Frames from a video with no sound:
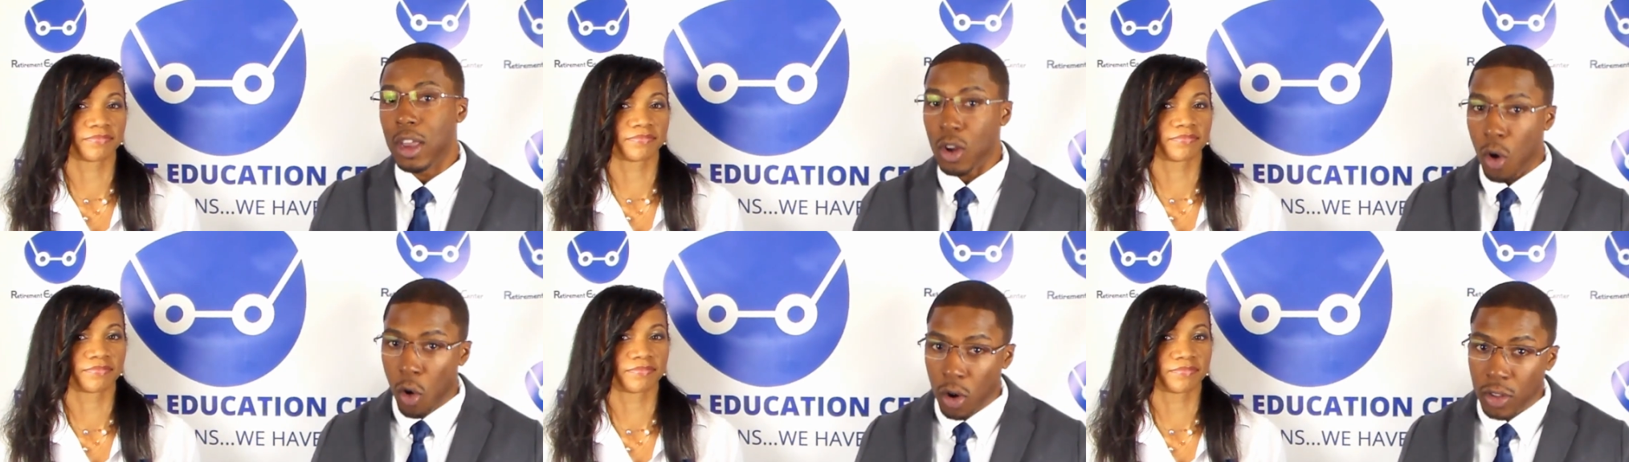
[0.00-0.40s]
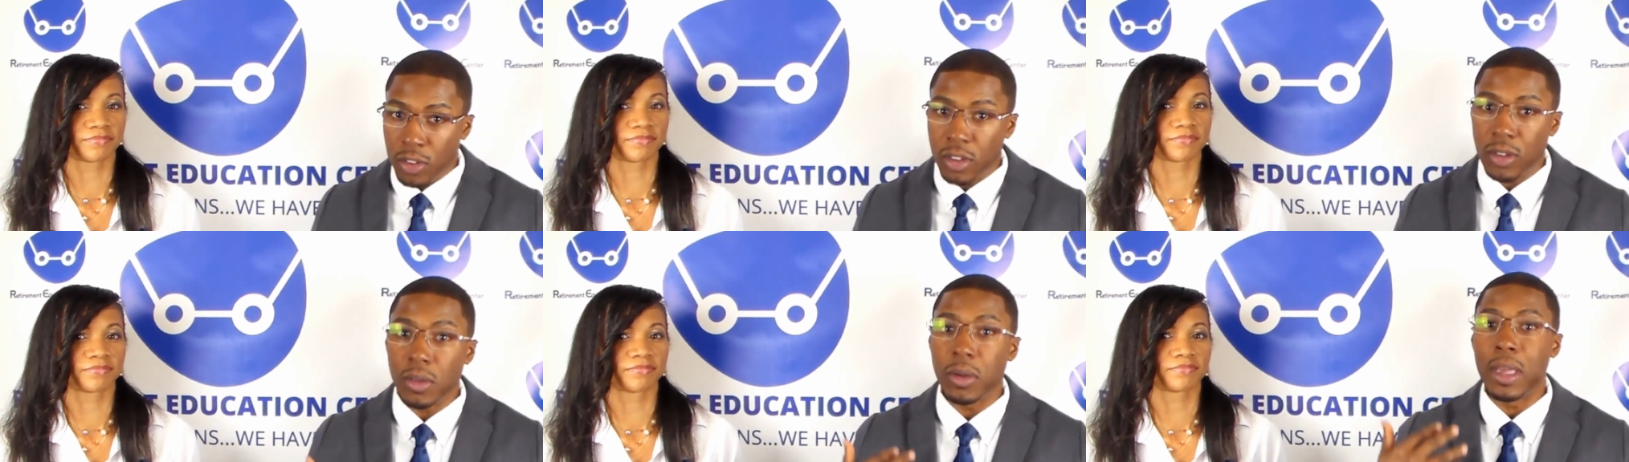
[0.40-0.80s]
Speaker 1: in order
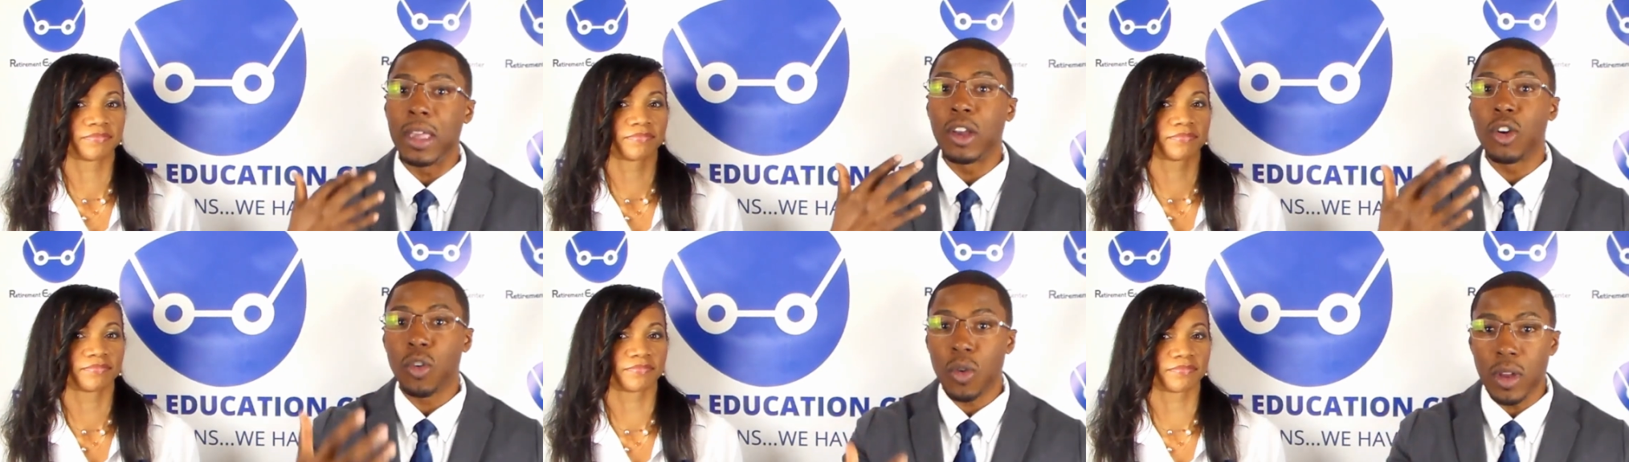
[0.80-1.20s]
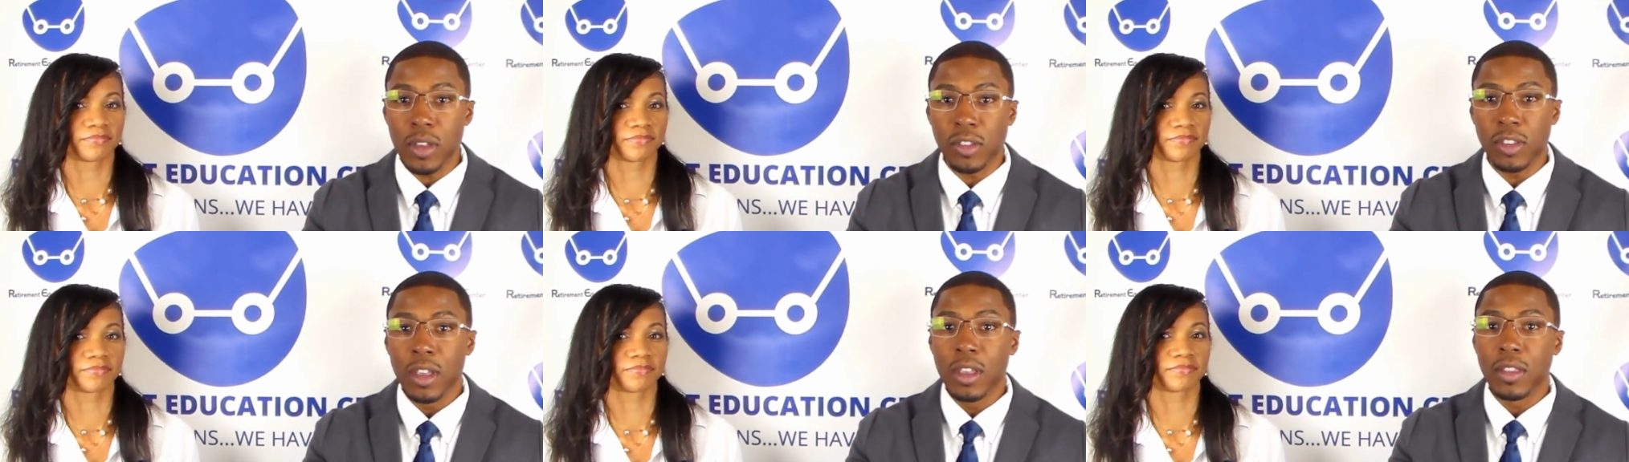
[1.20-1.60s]
to
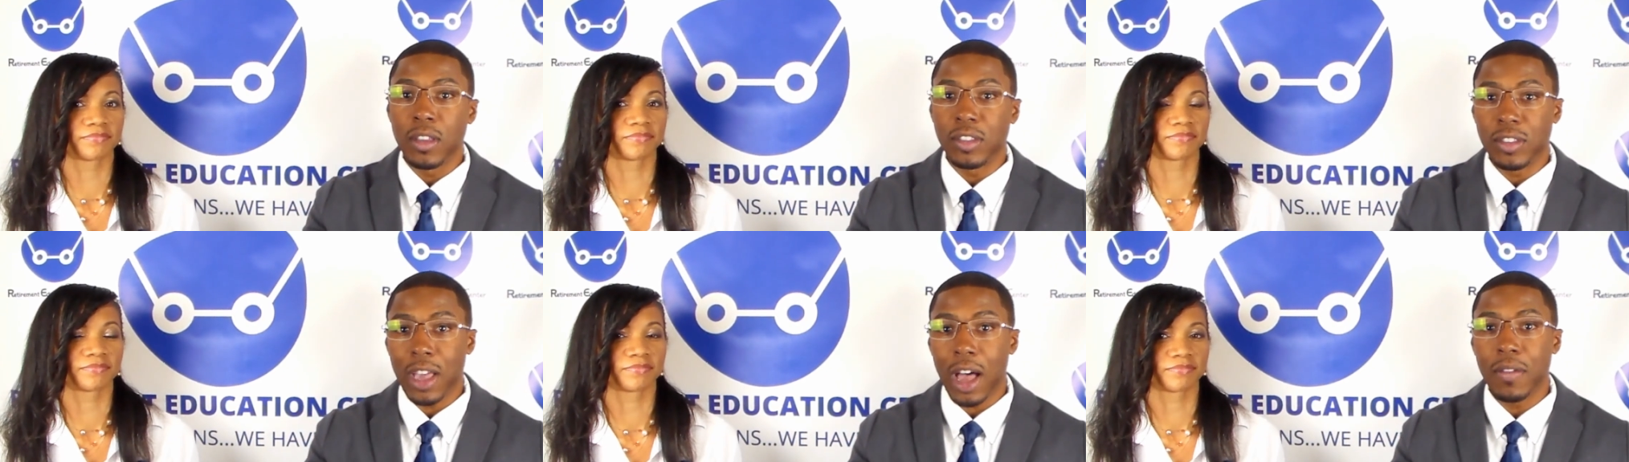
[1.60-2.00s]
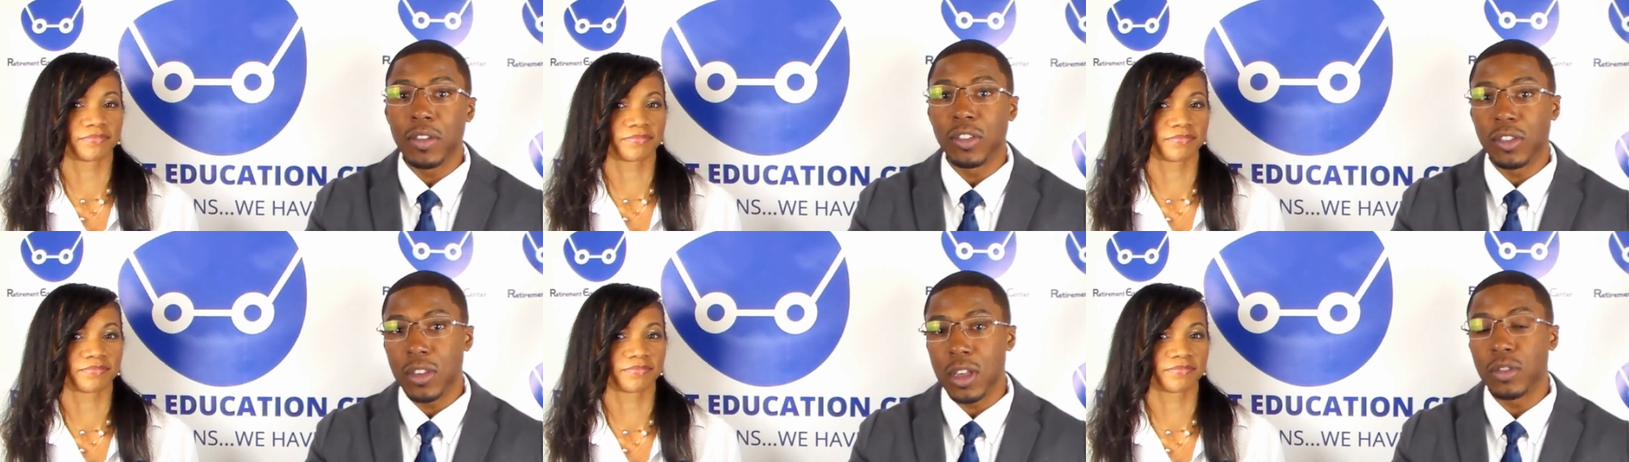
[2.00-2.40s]
increase the
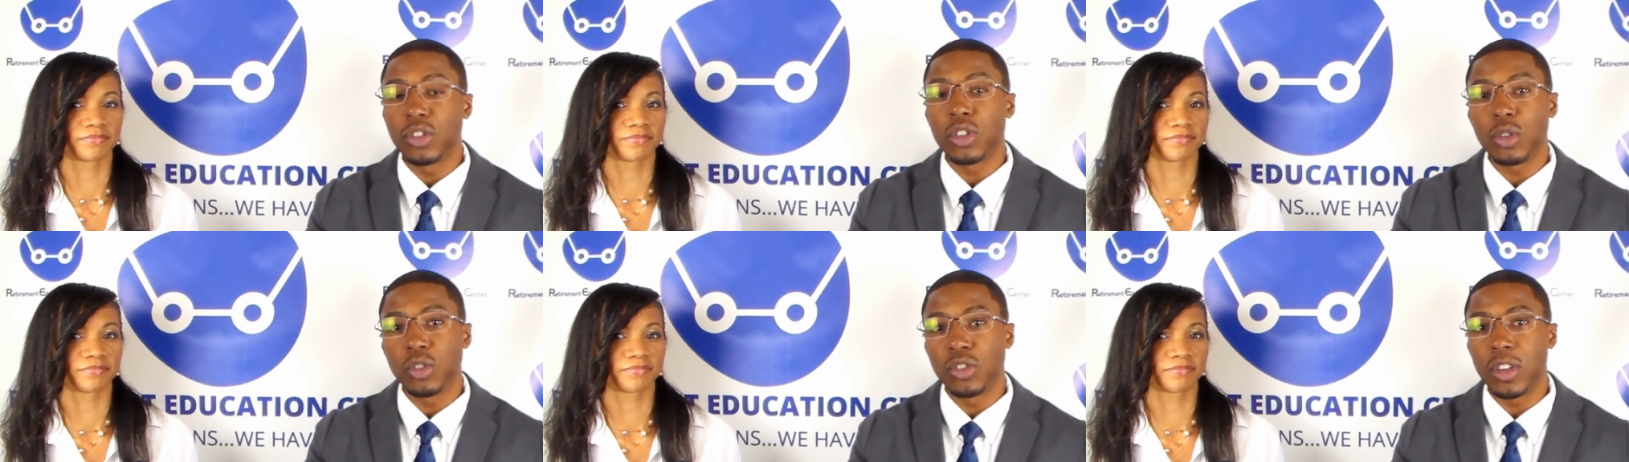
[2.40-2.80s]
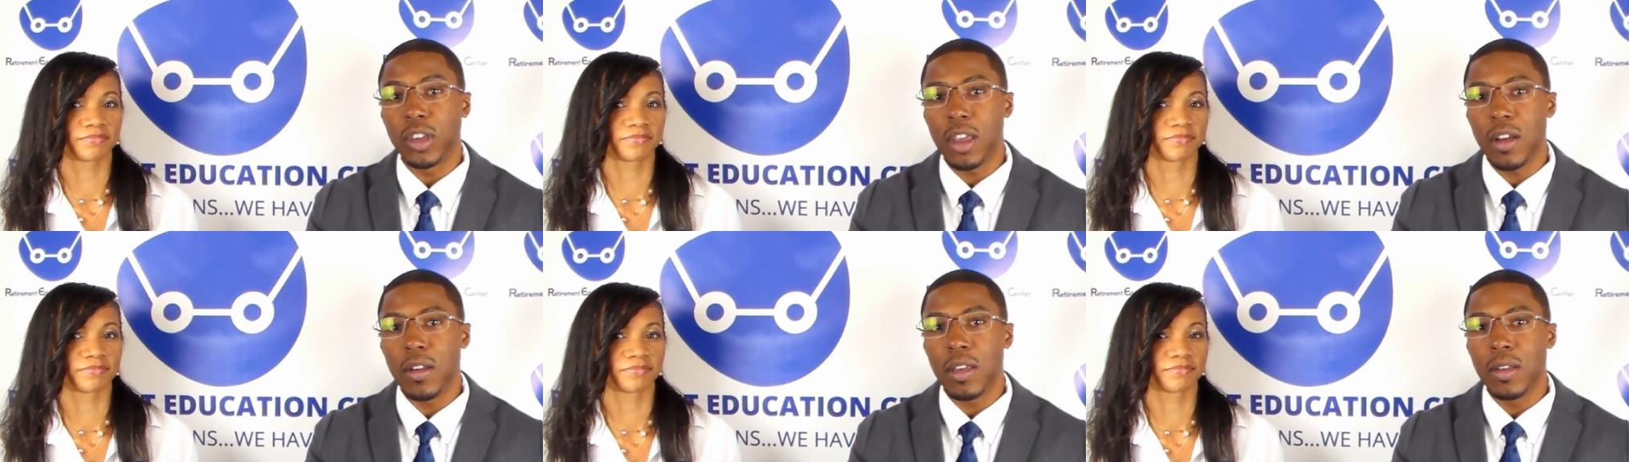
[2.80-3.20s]
solvency of Social
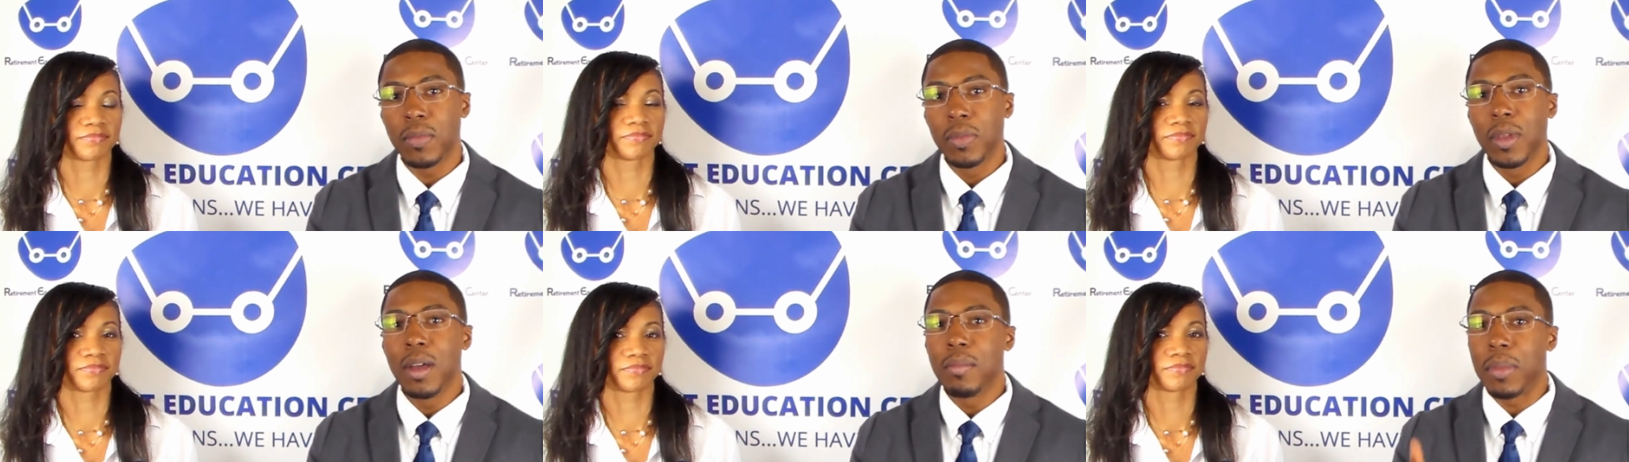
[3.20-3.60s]
Security.